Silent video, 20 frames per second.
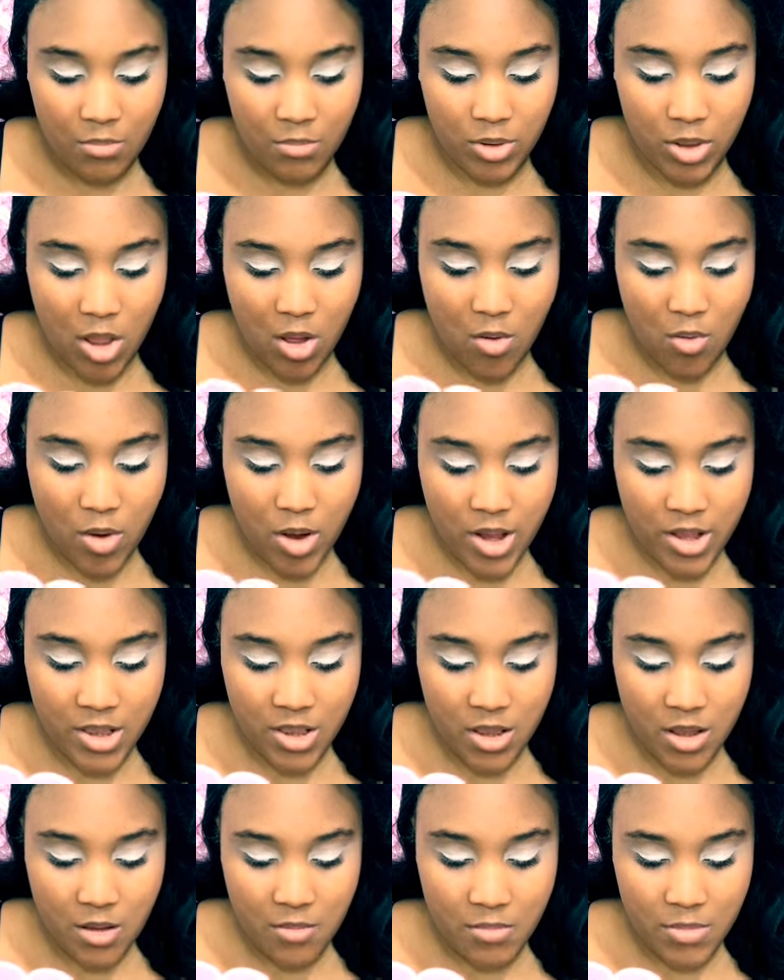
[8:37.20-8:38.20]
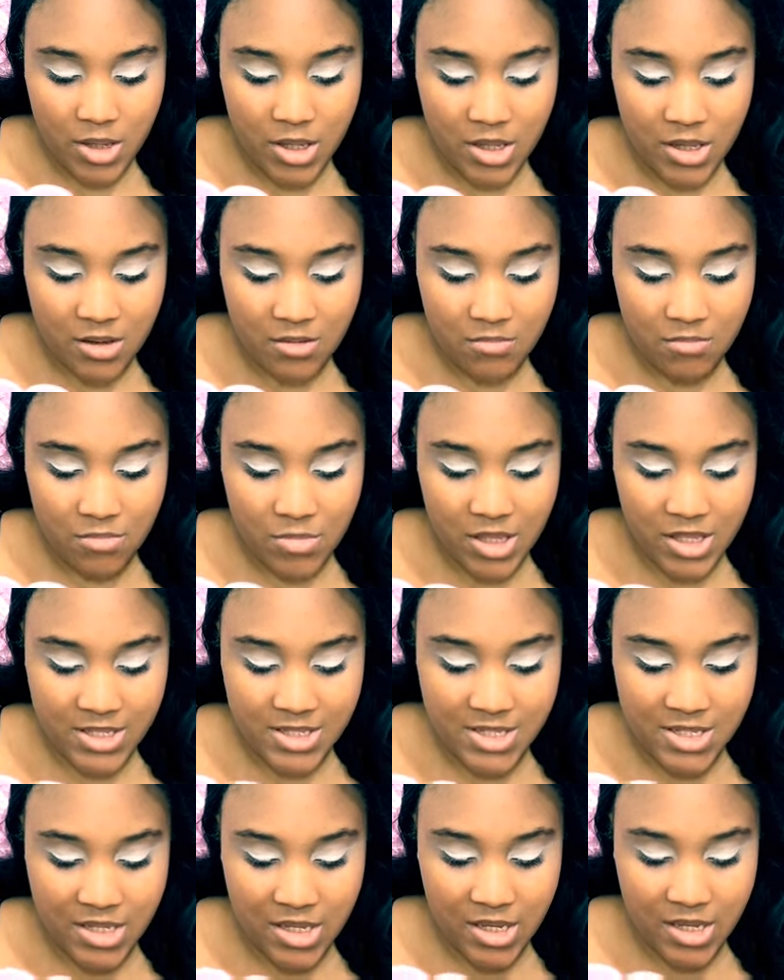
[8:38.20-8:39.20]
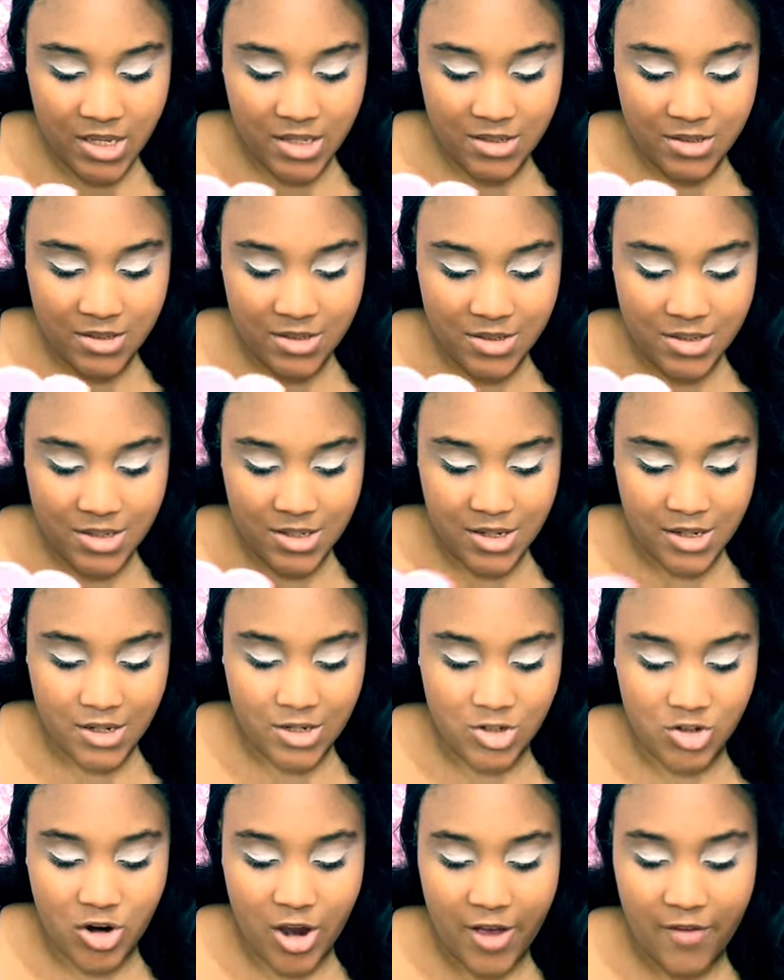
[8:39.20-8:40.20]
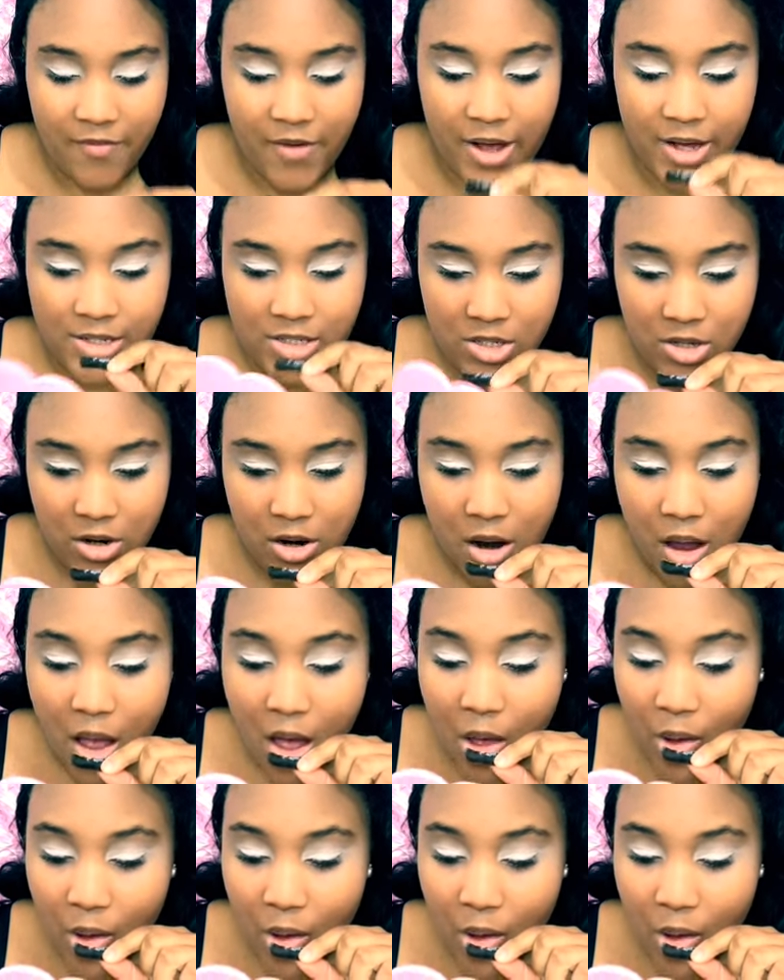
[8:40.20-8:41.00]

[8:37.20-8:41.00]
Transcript: Blow on them, it gets it to dry faster.